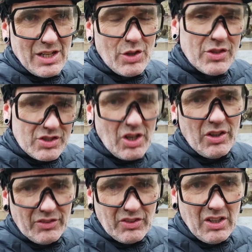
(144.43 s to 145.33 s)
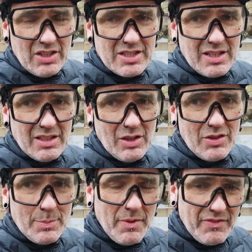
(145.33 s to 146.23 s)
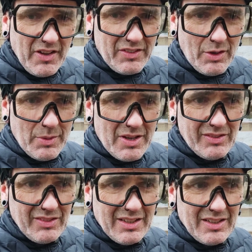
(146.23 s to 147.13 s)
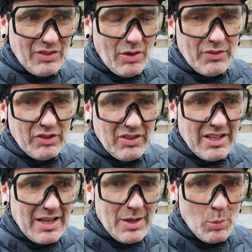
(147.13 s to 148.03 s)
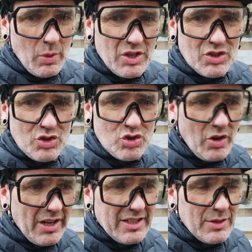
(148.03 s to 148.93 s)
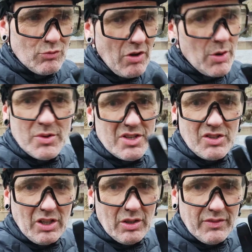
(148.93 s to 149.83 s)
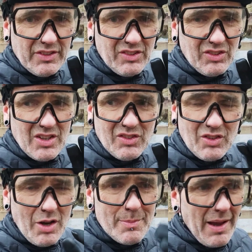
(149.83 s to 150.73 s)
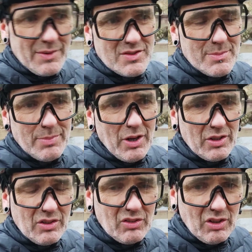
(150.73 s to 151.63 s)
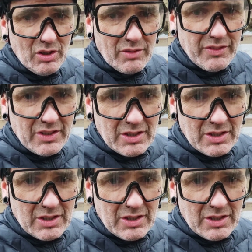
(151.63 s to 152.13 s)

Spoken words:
on the tight side, like the Perfetto is. It's obviously a winter training roadies glove. It's not a mountain biker's glove.